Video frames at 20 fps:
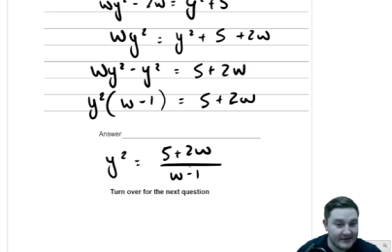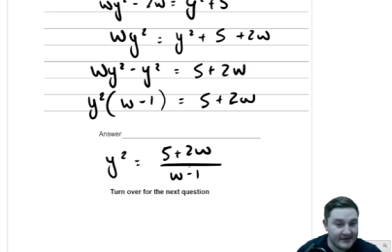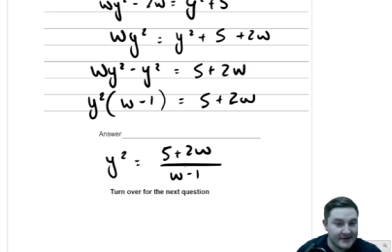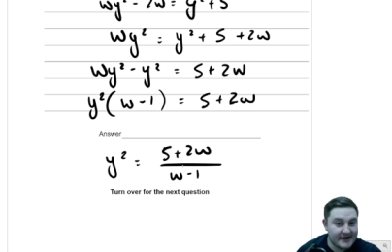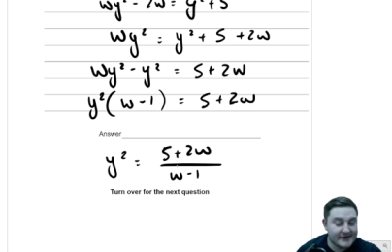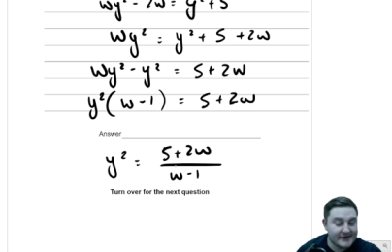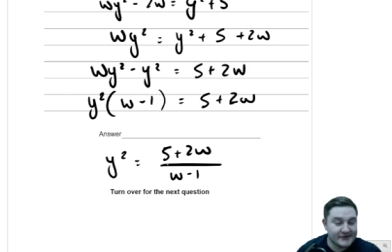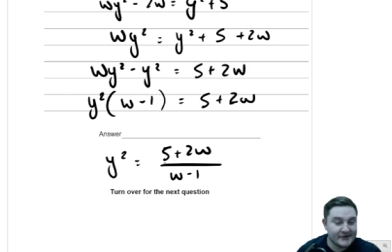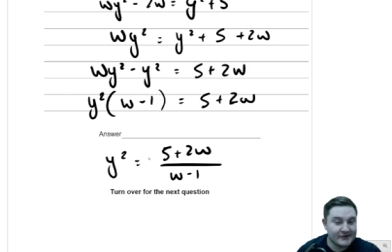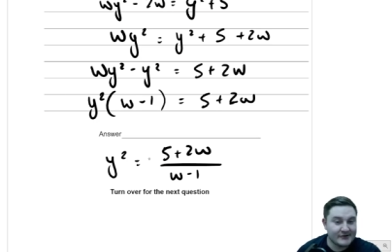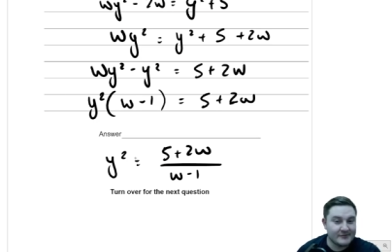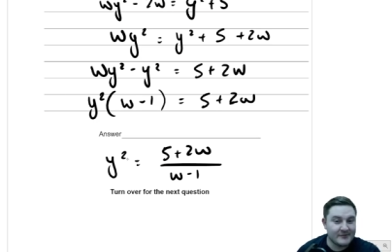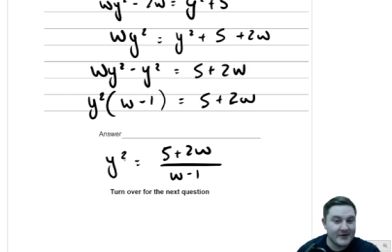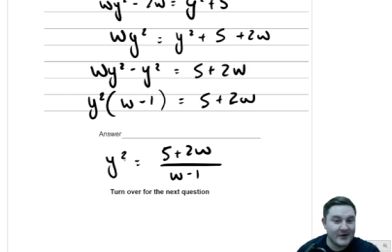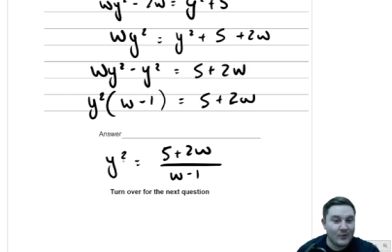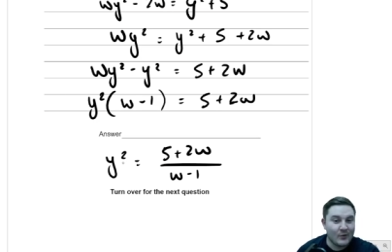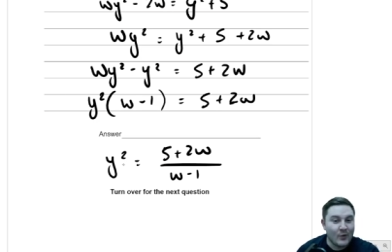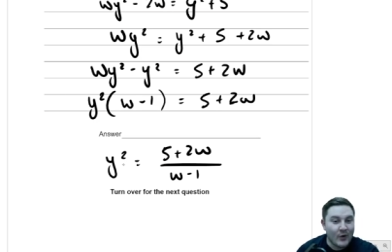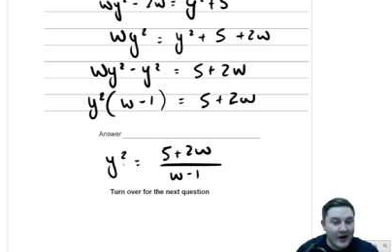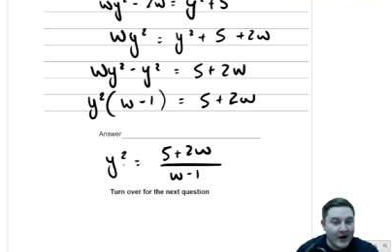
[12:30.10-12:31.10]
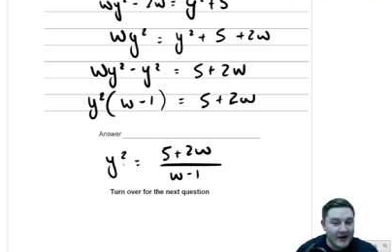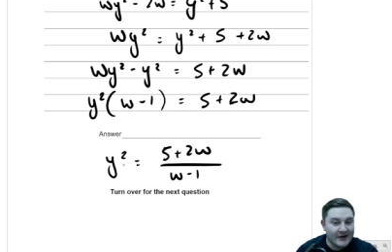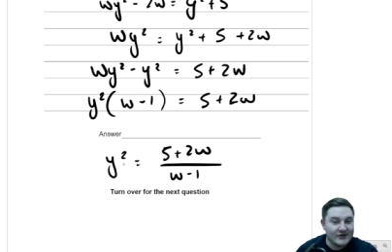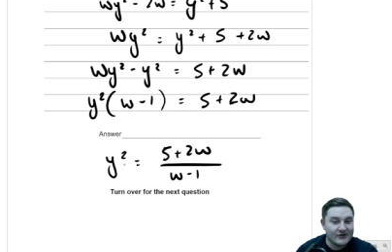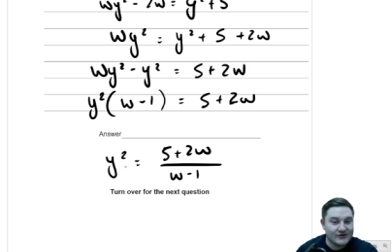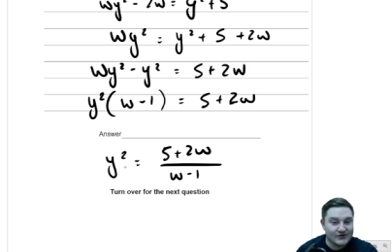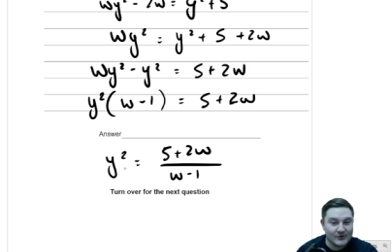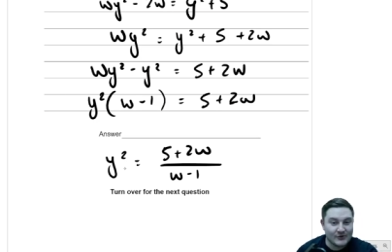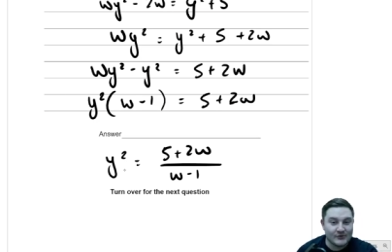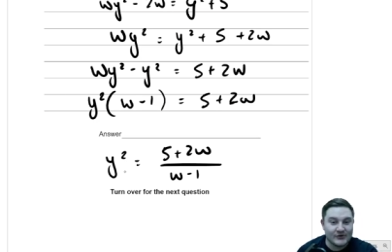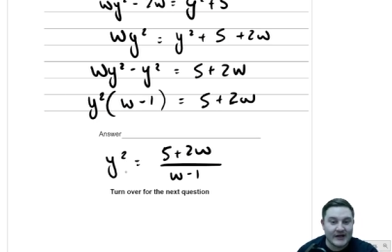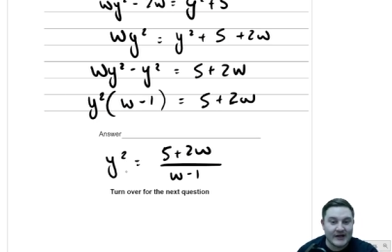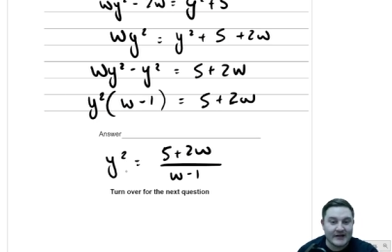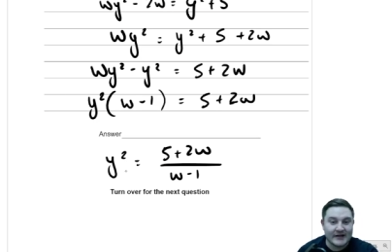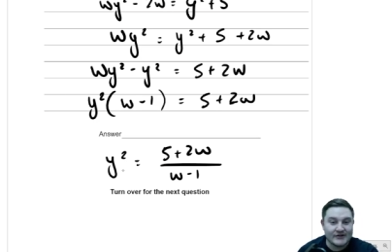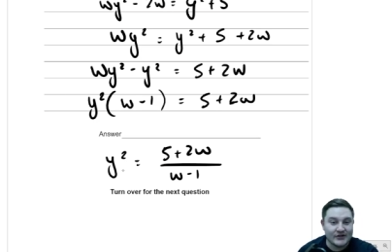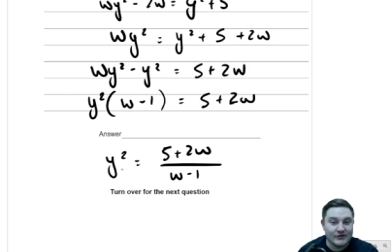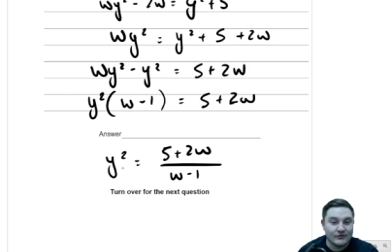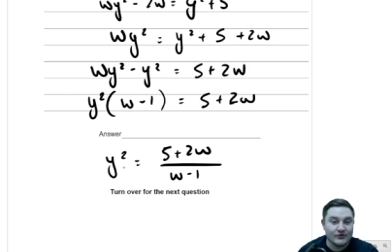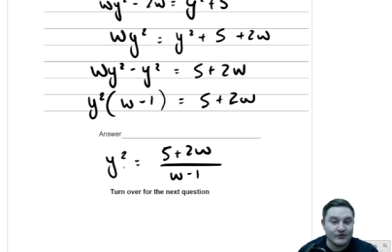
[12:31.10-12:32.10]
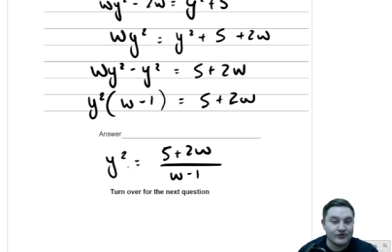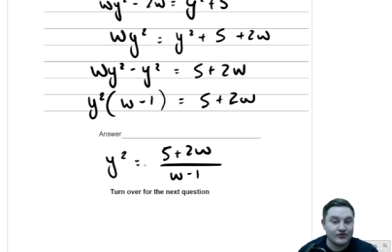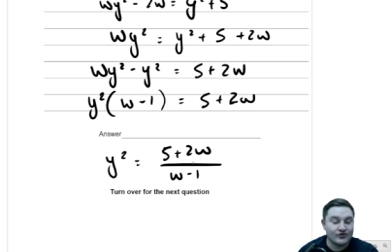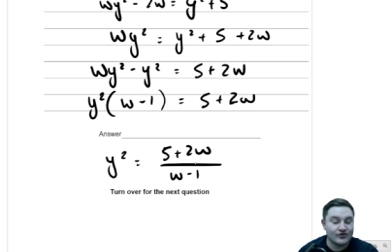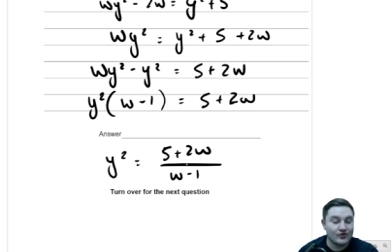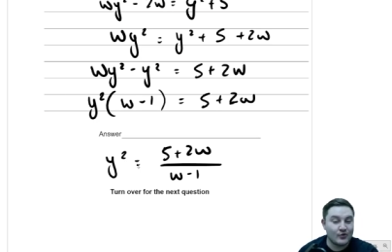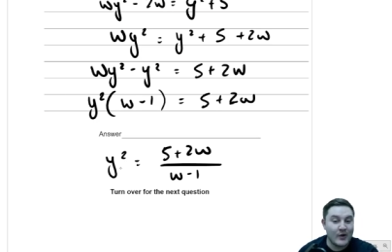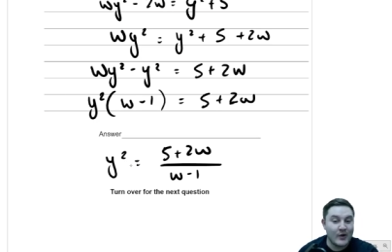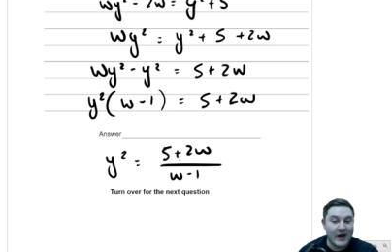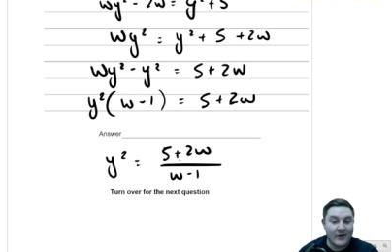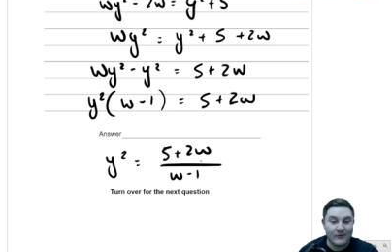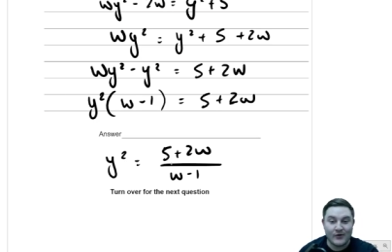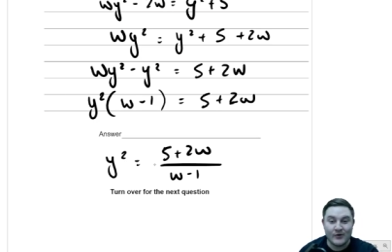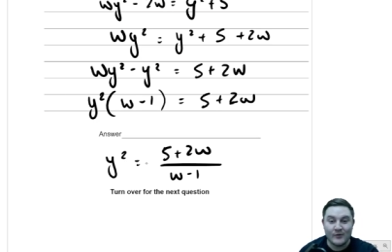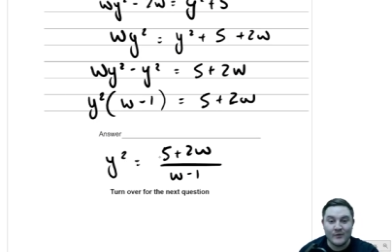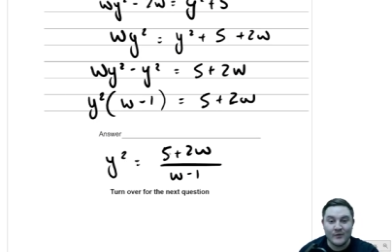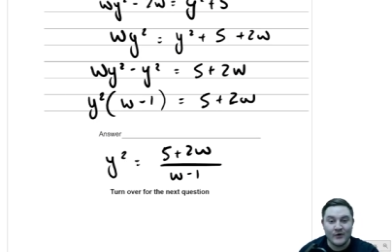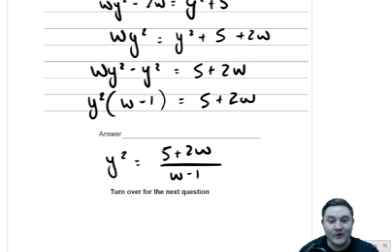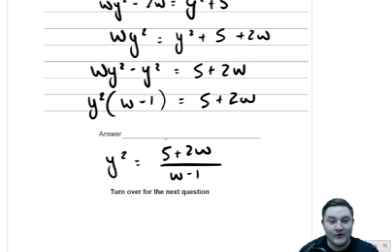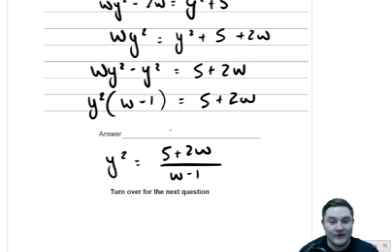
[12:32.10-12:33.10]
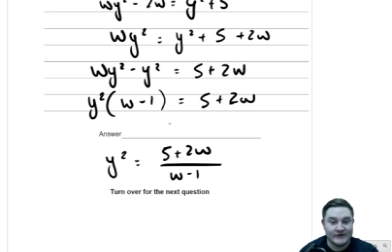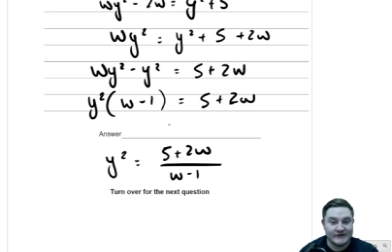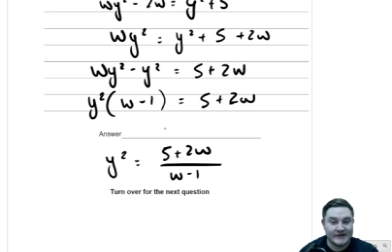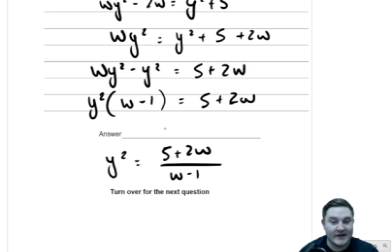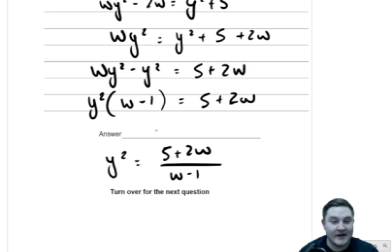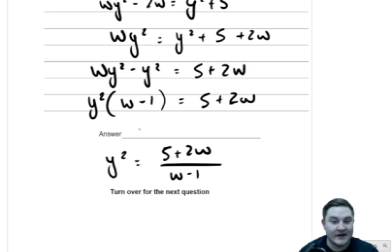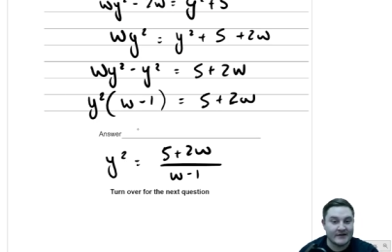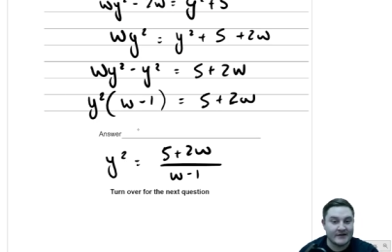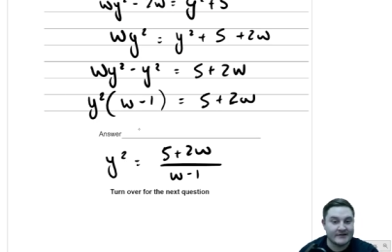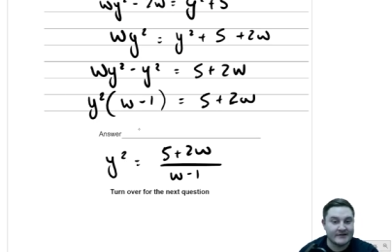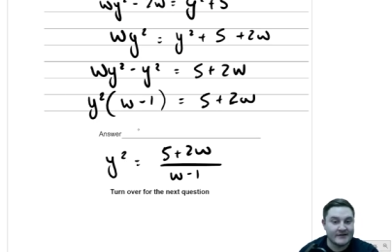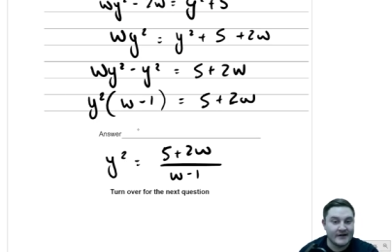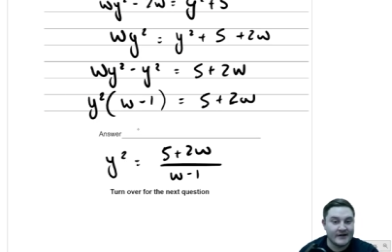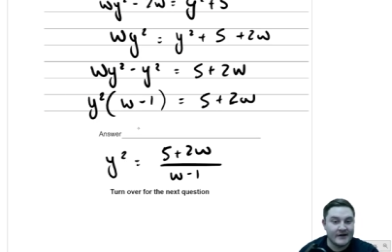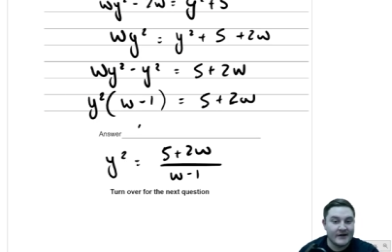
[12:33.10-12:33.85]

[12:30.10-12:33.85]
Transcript: So to make y the subject, you just square root both sides.